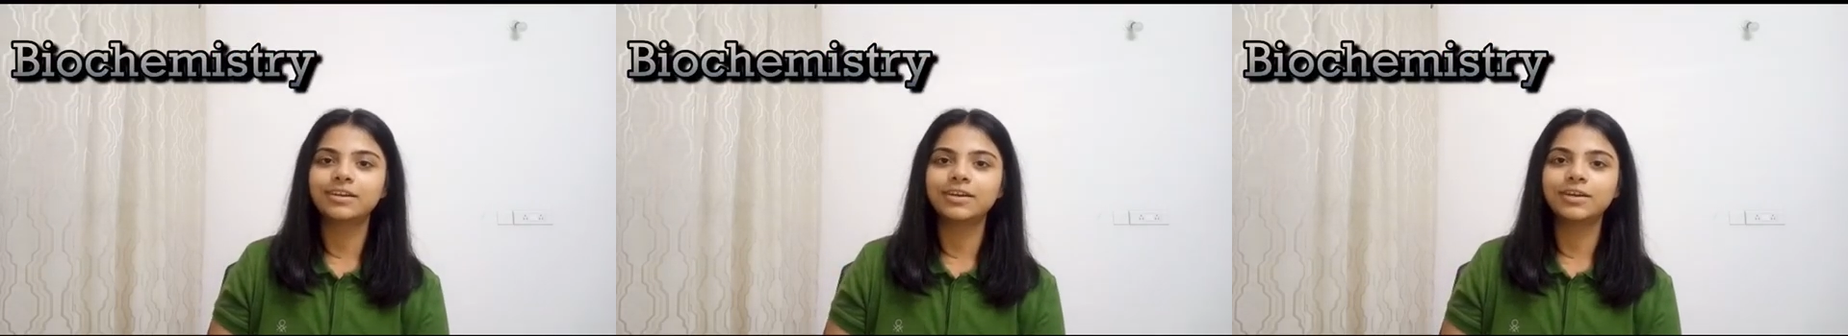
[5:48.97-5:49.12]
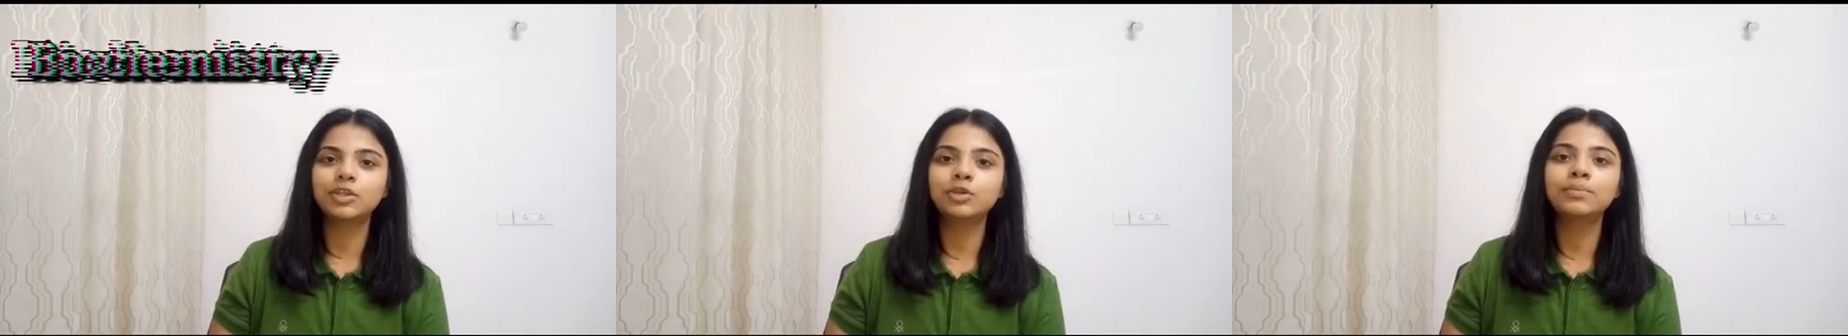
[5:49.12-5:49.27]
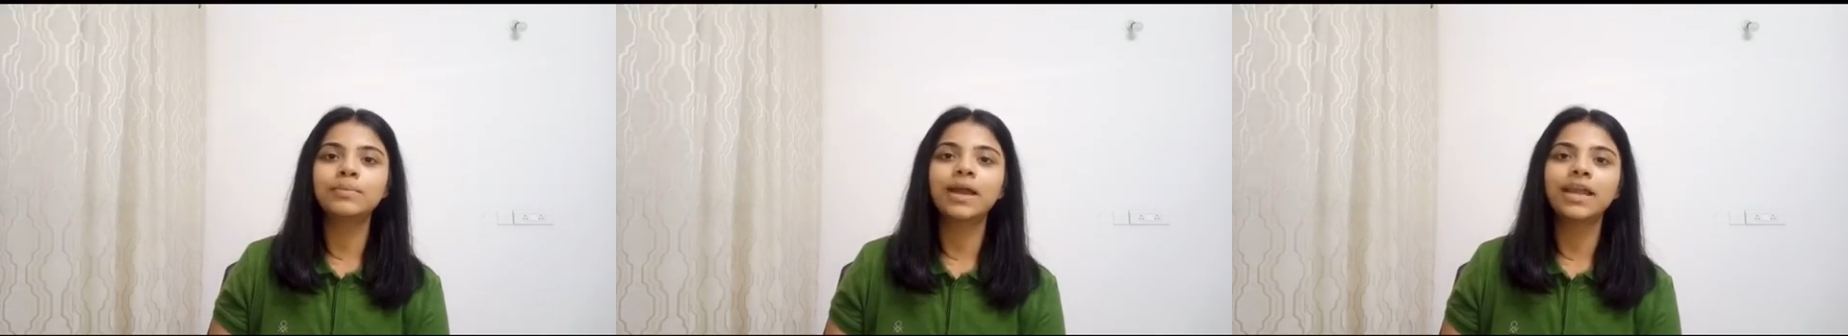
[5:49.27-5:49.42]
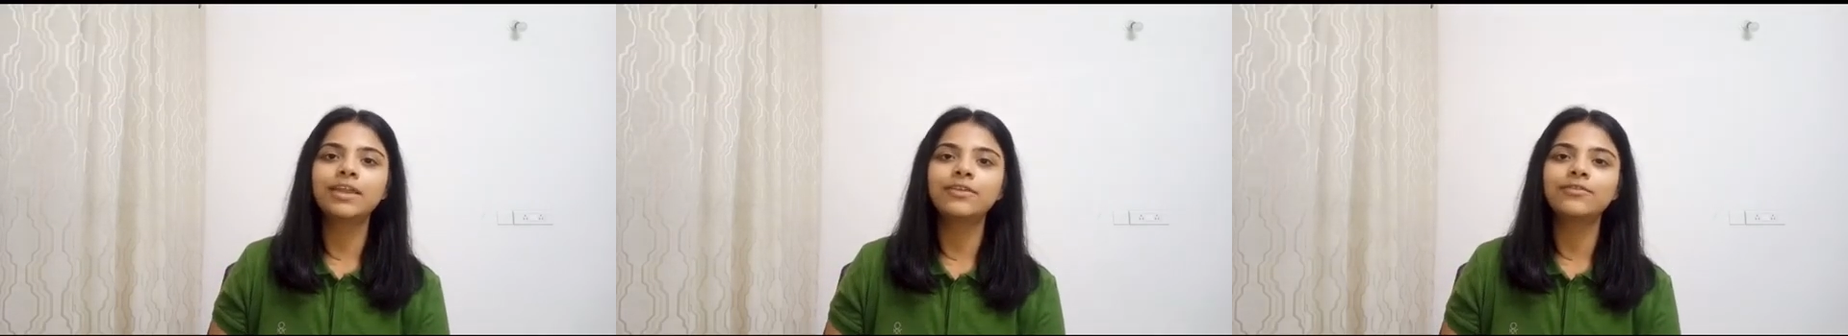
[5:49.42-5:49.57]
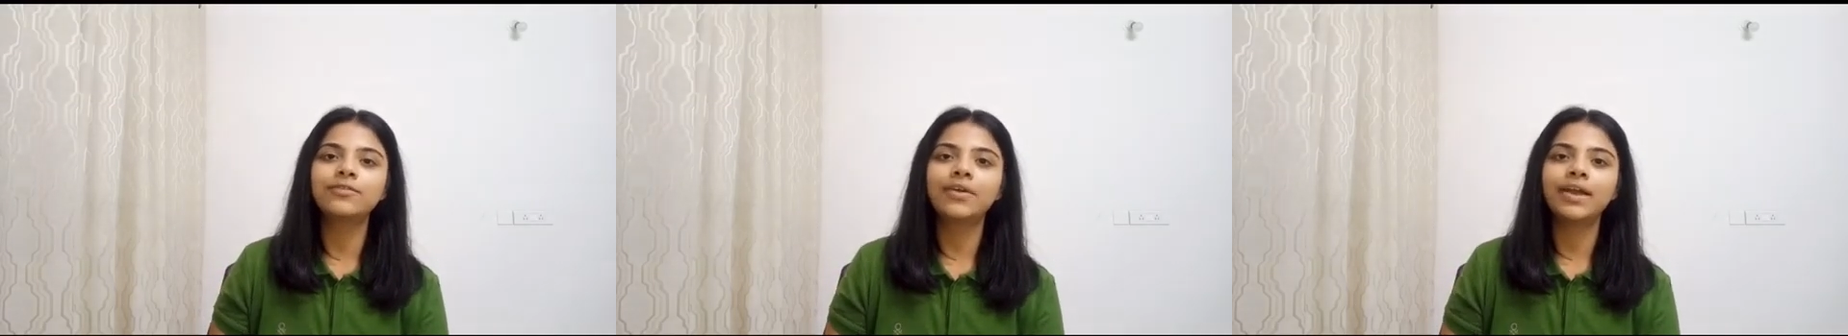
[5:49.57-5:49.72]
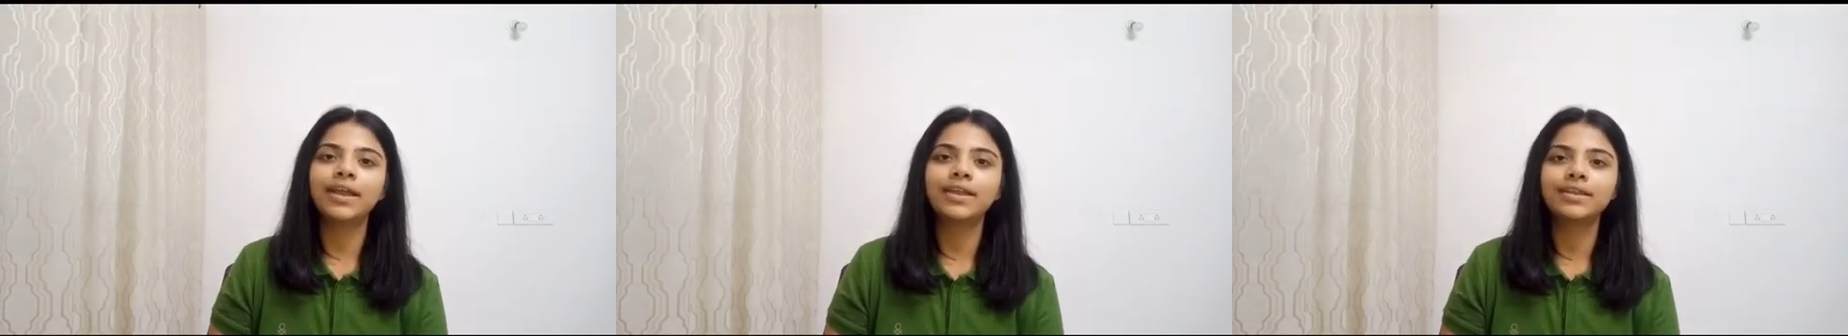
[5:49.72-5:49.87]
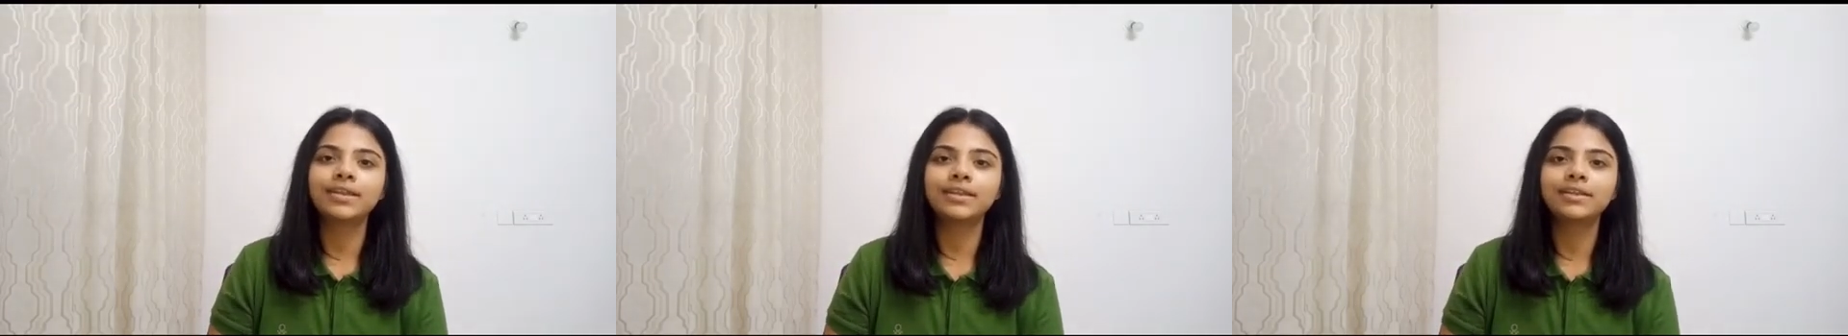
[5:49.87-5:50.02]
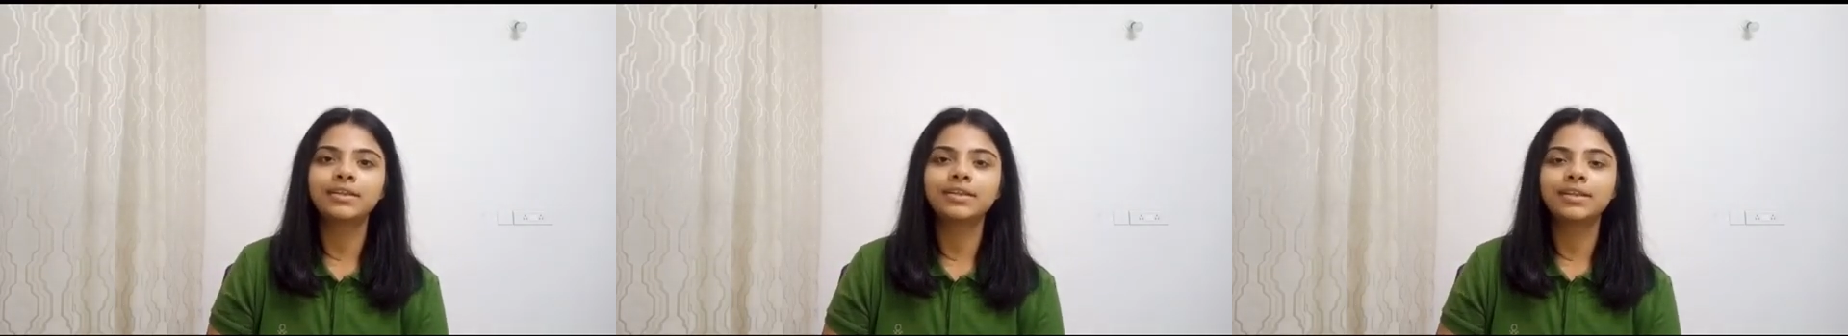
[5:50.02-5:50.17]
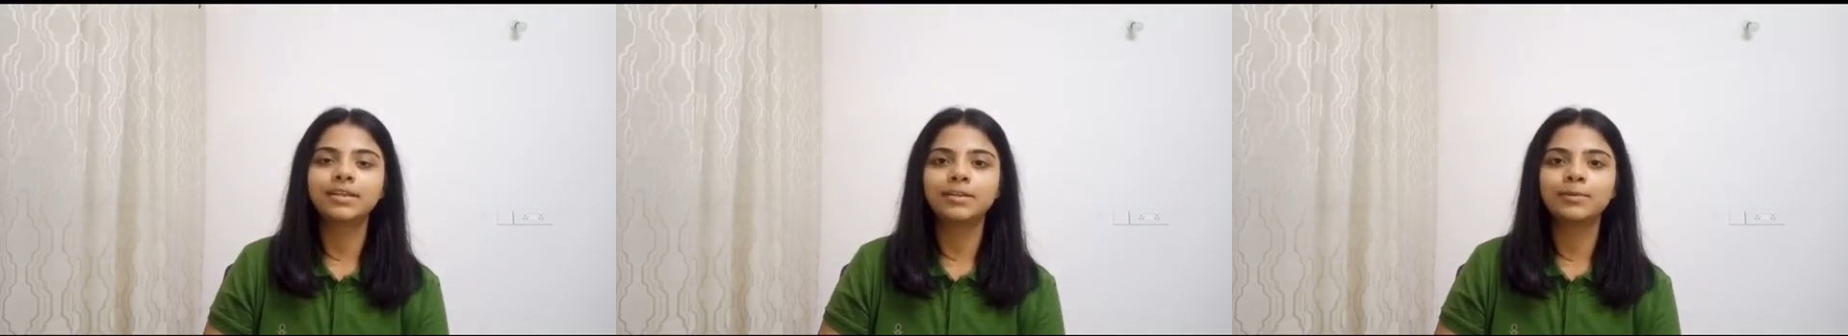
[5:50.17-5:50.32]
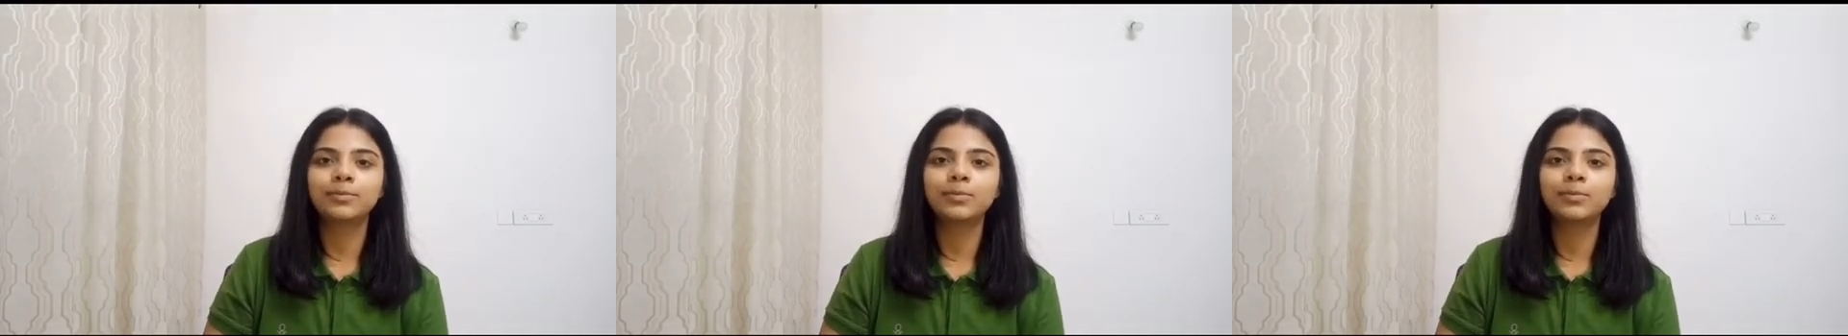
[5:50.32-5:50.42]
you might find it a little